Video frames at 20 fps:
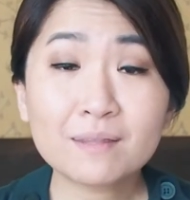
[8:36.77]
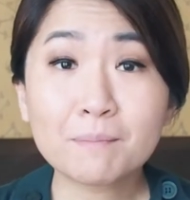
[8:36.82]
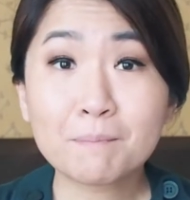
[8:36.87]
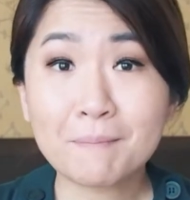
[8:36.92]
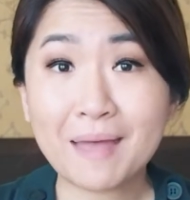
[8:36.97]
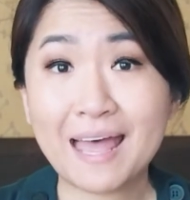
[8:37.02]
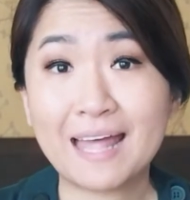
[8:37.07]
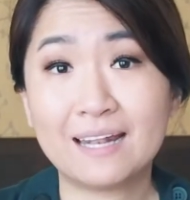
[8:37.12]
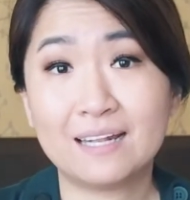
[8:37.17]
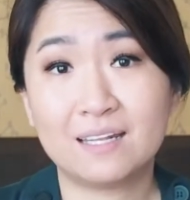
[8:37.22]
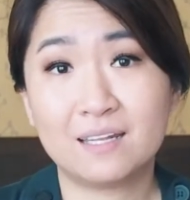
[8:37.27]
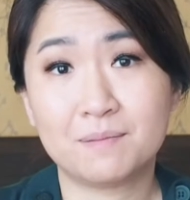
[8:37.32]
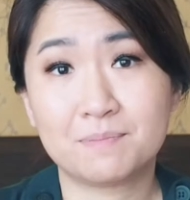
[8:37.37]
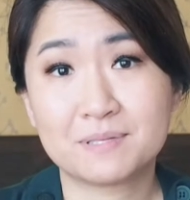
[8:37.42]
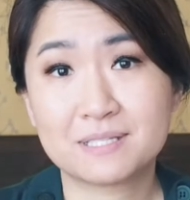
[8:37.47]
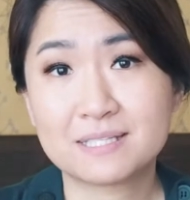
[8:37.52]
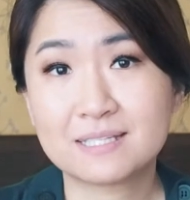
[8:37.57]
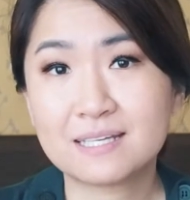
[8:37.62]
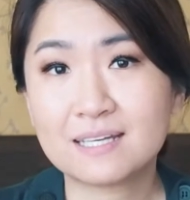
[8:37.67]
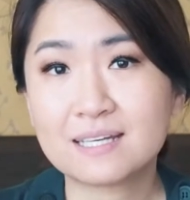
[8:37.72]
With
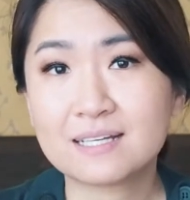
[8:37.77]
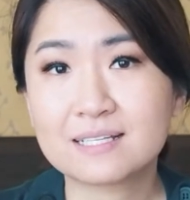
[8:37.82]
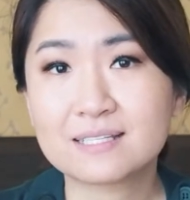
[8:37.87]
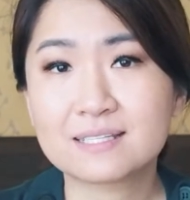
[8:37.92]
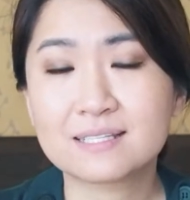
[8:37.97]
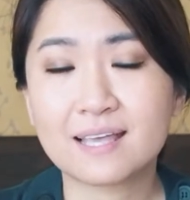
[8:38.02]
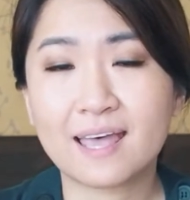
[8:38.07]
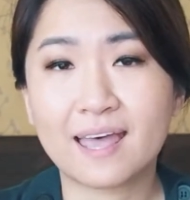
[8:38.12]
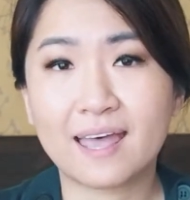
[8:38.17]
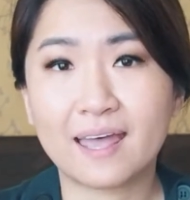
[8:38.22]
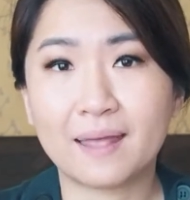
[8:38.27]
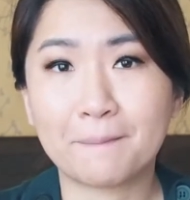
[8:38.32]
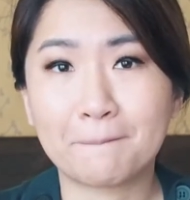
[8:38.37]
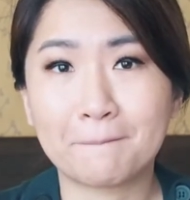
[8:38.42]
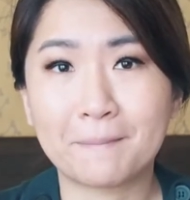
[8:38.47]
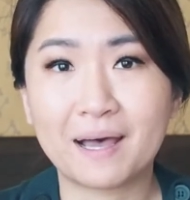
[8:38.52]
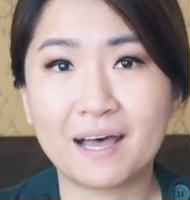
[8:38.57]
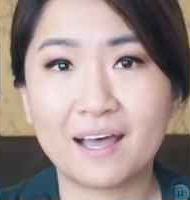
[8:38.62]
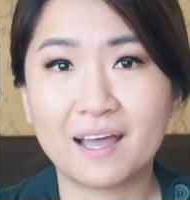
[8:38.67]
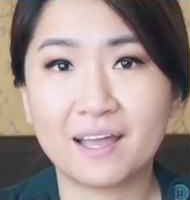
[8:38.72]
matte lipsticks,
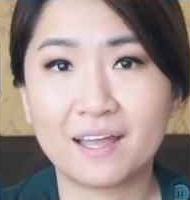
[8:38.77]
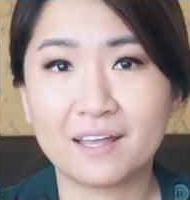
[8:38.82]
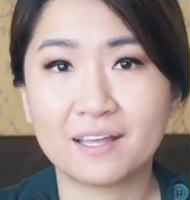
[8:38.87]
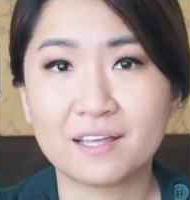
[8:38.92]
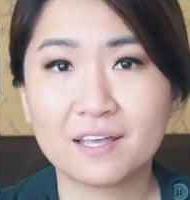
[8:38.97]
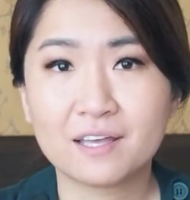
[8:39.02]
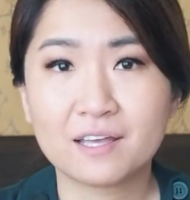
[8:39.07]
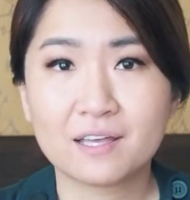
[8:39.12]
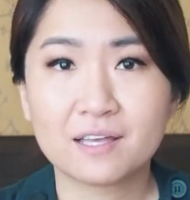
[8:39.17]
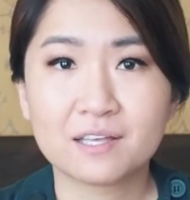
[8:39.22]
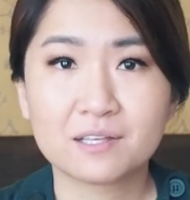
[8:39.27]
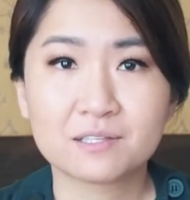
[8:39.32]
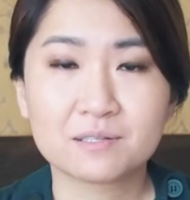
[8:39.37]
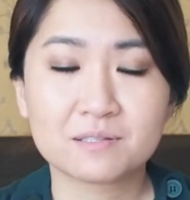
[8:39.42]
and I